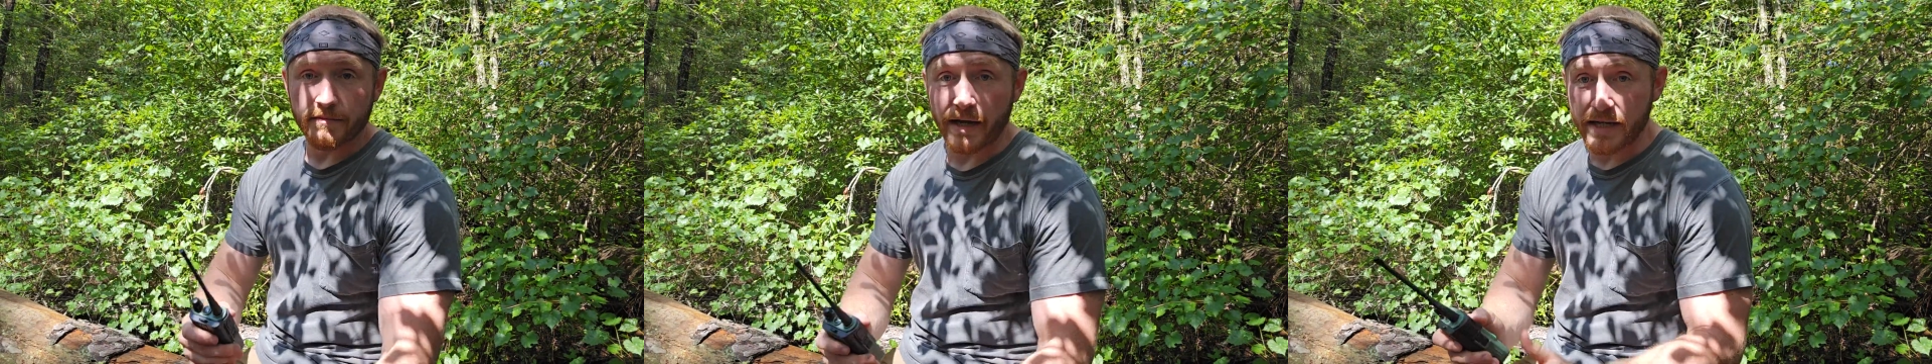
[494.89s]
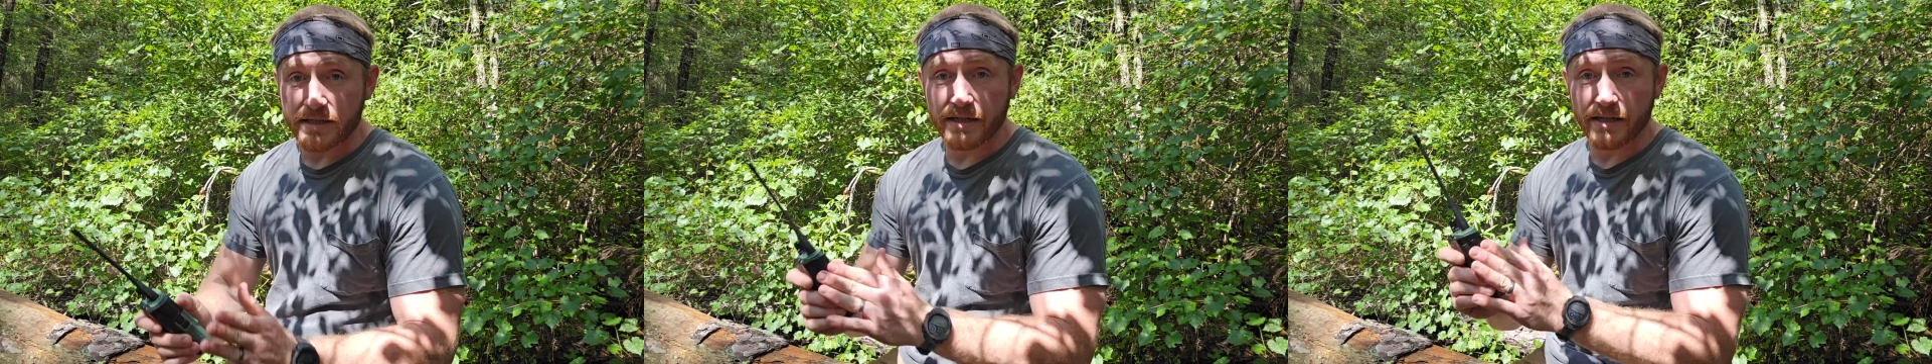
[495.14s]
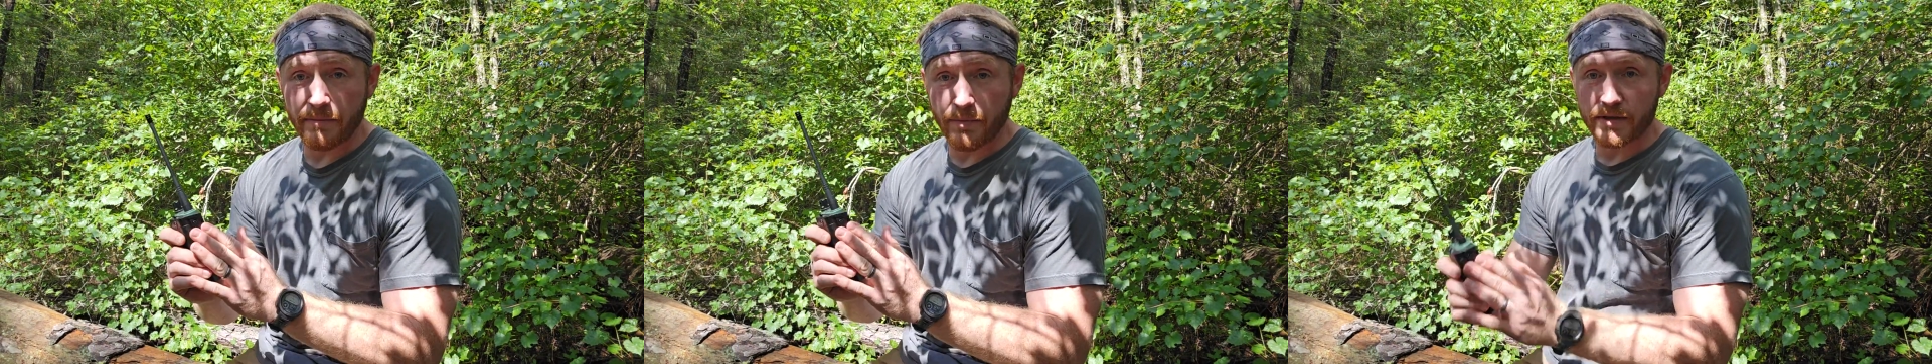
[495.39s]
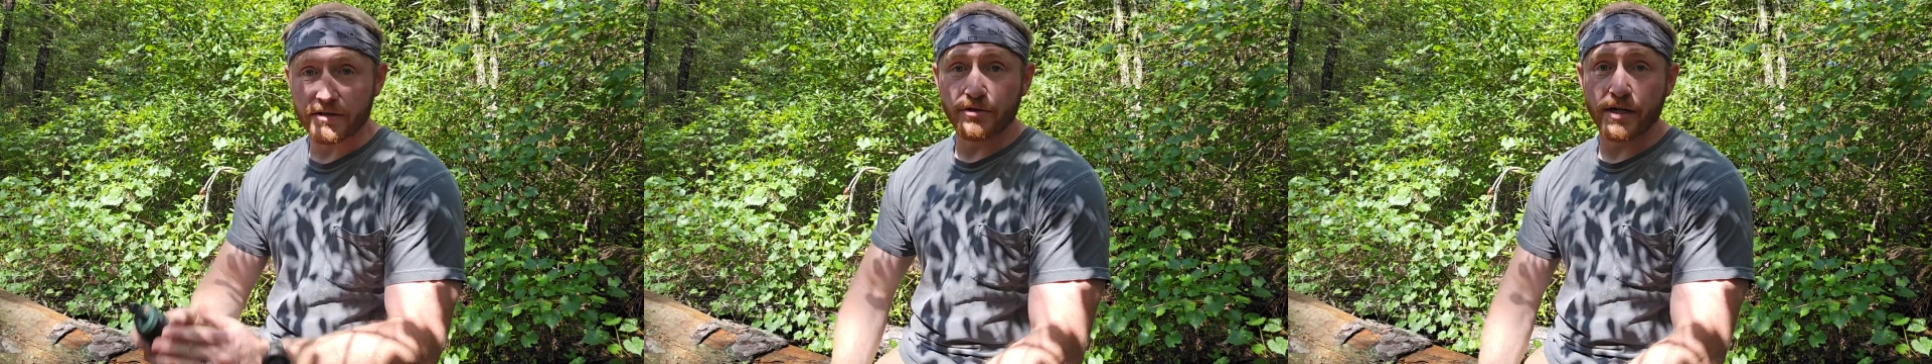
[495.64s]
accidentally
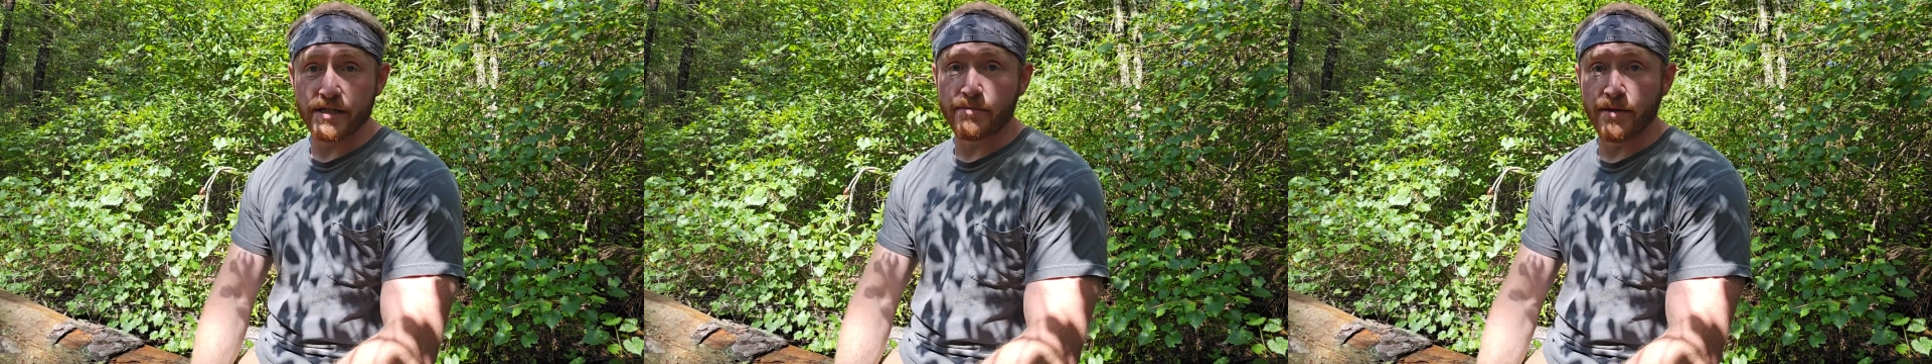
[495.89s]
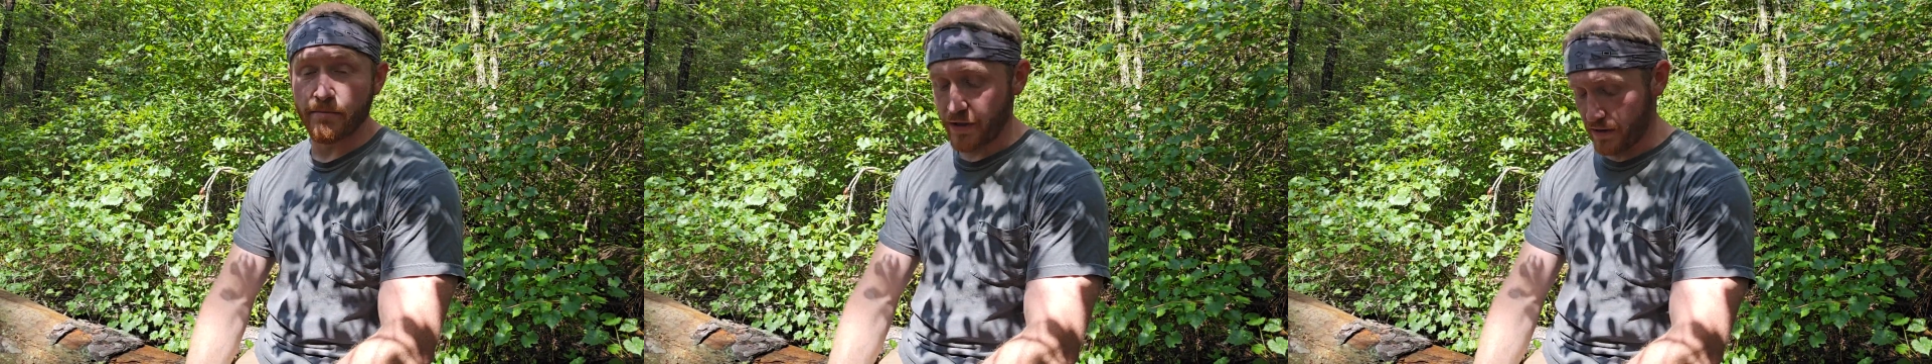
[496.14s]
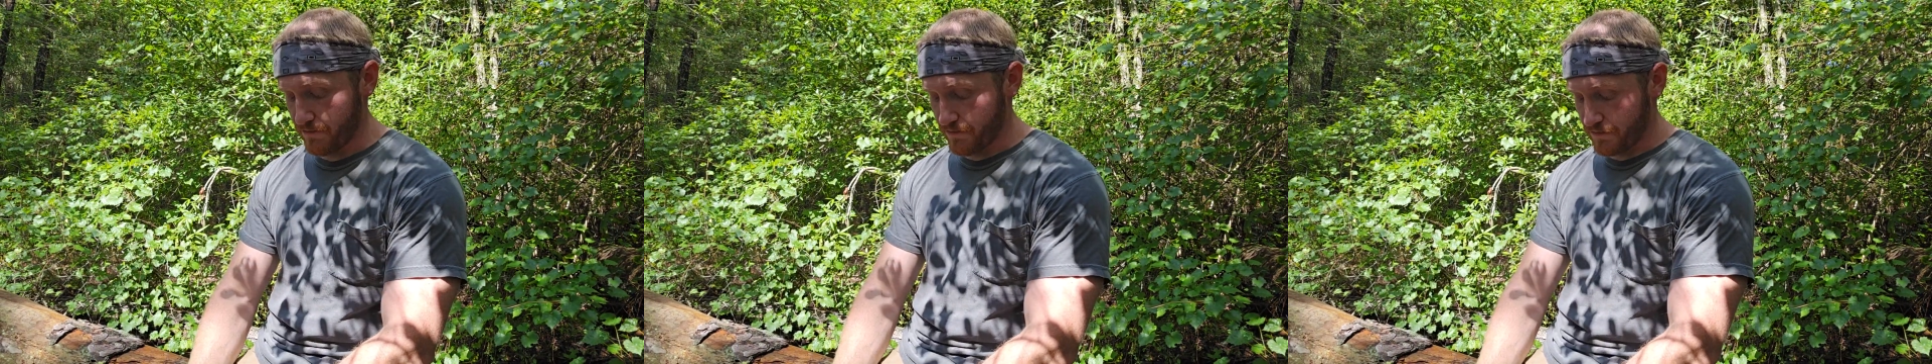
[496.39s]
press the transmit button.